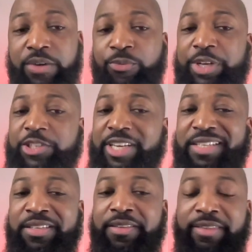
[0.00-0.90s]
which
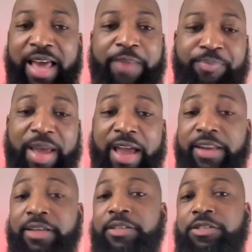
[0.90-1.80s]
isn't that
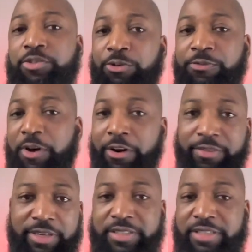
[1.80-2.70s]
bad so far
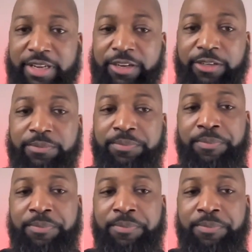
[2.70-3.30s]
this year.